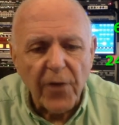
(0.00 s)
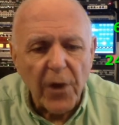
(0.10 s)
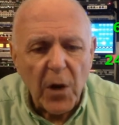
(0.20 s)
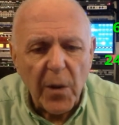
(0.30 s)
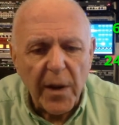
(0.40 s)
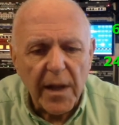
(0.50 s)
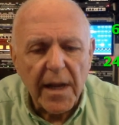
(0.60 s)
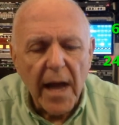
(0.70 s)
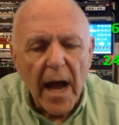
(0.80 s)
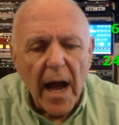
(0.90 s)
Very
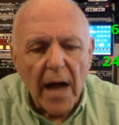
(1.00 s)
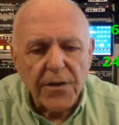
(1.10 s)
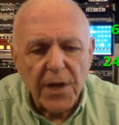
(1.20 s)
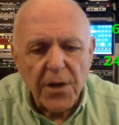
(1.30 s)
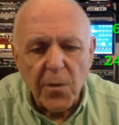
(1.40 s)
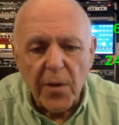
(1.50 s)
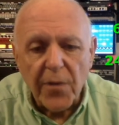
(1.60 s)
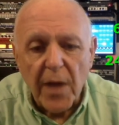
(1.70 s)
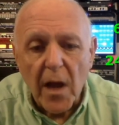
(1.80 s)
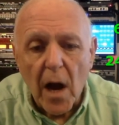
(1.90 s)
quickly, I'll tell you
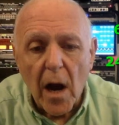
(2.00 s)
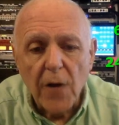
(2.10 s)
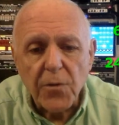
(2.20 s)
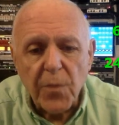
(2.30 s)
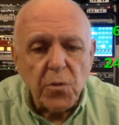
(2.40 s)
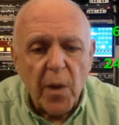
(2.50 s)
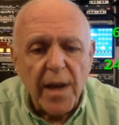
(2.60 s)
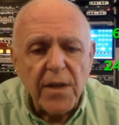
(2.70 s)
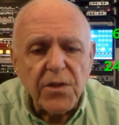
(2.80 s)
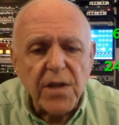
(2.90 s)
what they are.
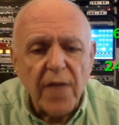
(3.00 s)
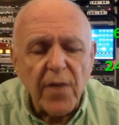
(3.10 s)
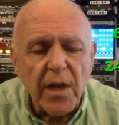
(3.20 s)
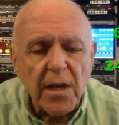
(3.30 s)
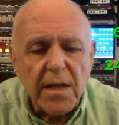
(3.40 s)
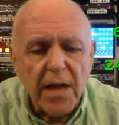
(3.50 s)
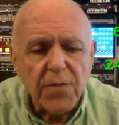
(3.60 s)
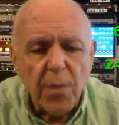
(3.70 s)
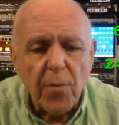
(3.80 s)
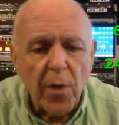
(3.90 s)
27
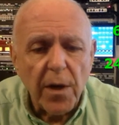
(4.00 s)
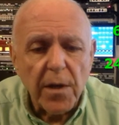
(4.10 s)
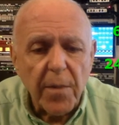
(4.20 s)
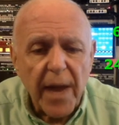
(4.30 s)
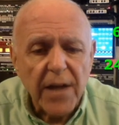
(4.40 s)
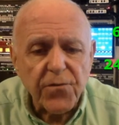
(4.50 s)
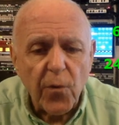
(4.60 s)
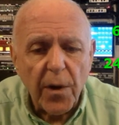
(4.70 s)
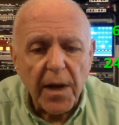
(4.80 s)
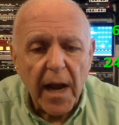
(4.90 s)
deaths reported in the past
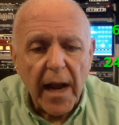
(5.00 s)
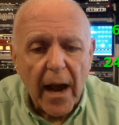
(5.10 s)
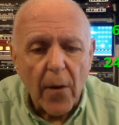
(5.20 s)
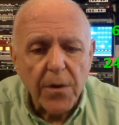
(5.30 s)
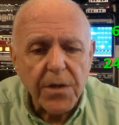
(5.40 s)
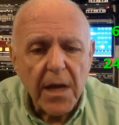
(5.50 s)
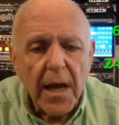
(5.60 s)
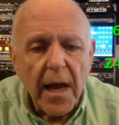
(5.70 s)
48 hours.